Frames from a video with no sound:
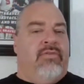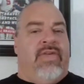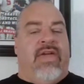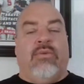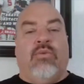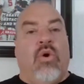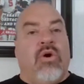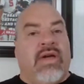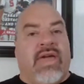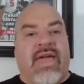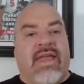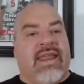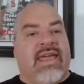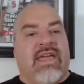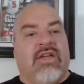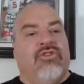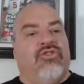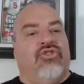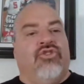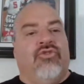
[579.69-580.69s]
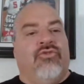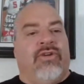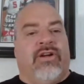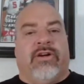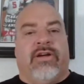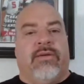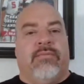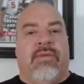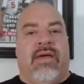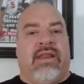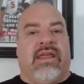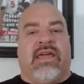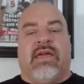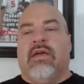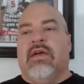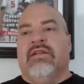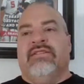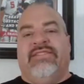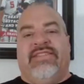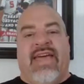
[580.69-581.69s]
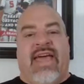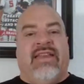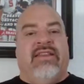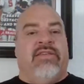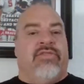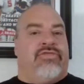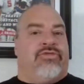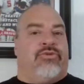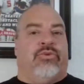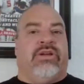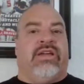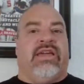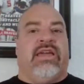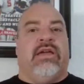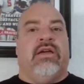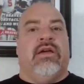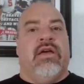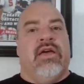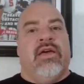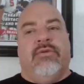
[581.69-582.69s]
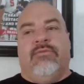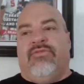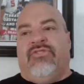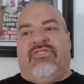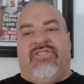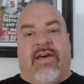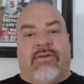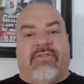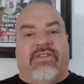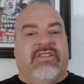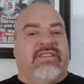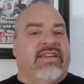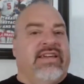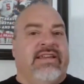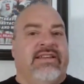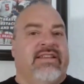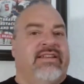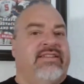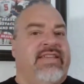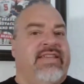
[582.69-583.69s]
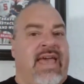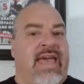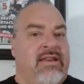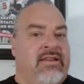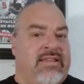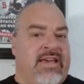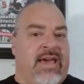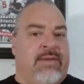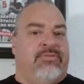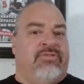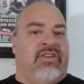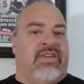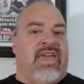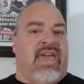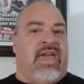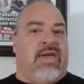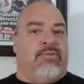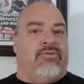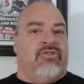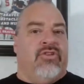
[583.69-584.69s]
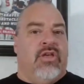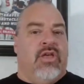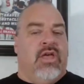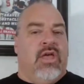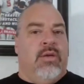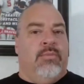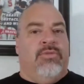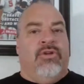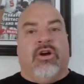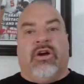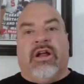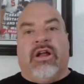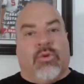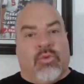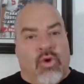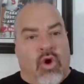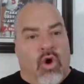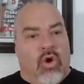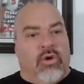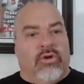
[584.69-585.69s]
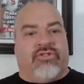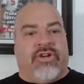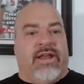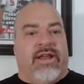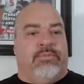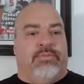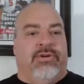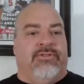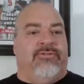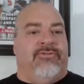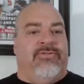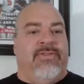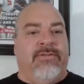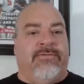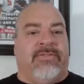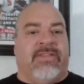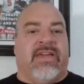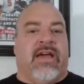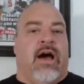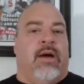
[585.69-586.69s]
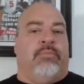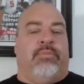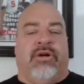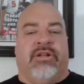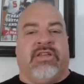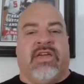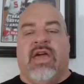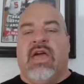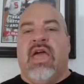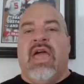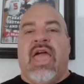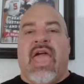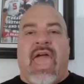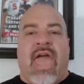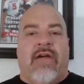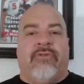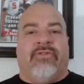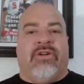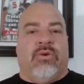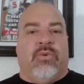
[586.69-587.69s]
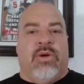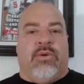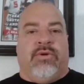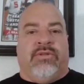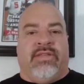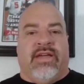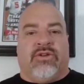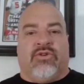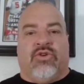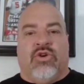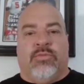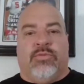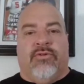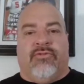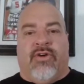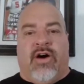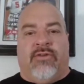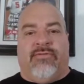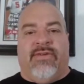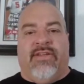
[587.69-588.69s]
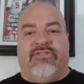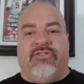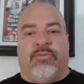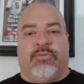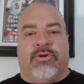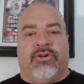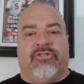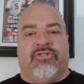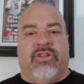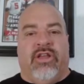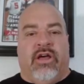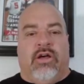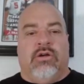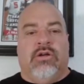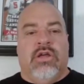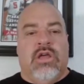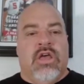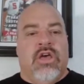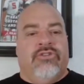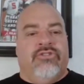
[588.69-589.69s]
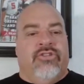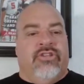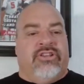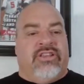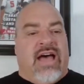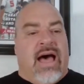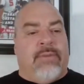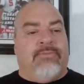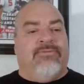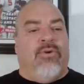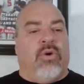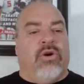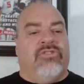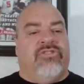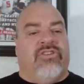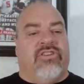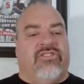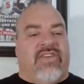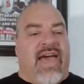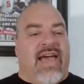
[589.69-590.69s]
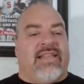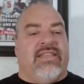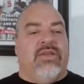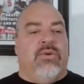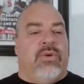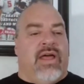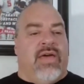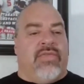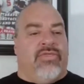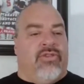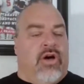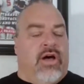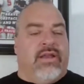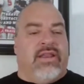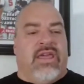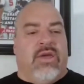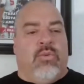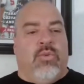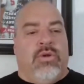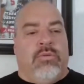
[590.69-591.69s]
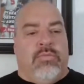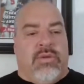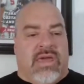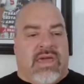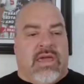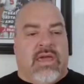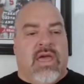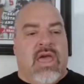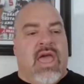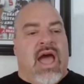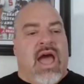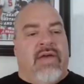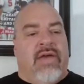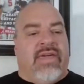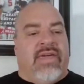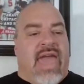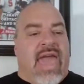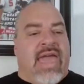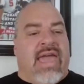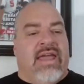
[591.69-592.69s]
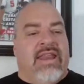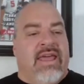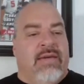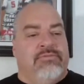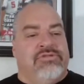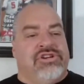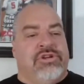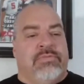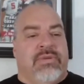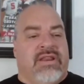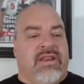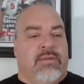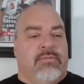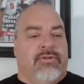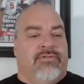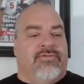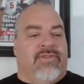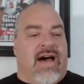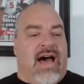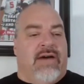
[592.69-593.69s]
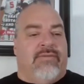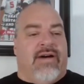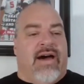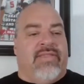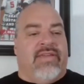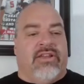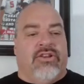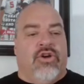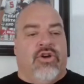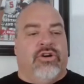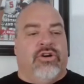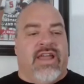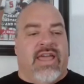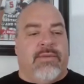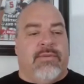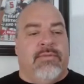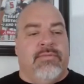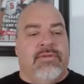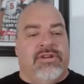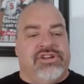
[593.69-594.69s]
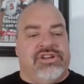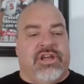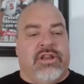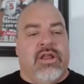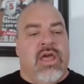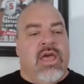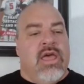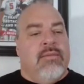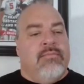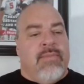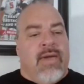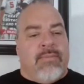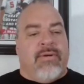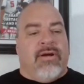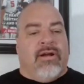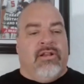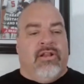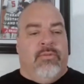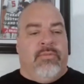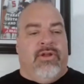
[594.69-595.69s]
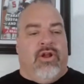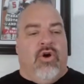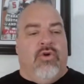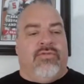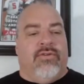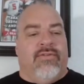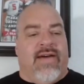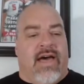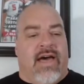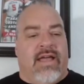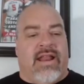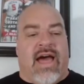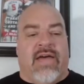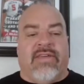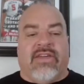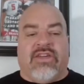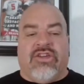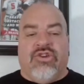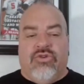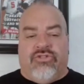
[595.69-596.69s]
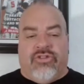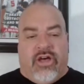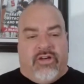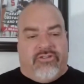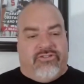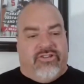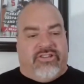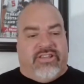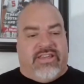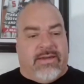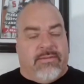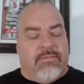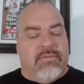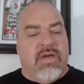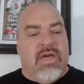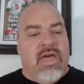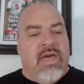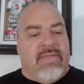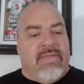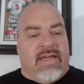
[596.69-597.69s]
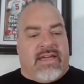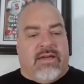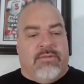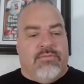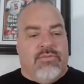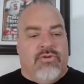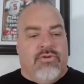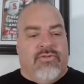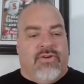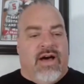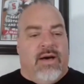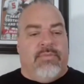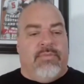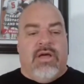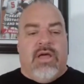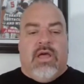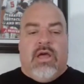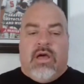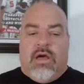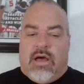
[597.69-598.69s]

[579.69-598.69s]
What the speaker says: They won't get into very many 10-3, 17-10 types of games. They're going to roll and try to put 50 up on you every week with that group of offensive personnel. So the top four is exactly what I thought it would be. I think A&M should be number five. I think Notre Dame and Michigan maybe are a little bit overvalued. I think Utah's a team that can move up.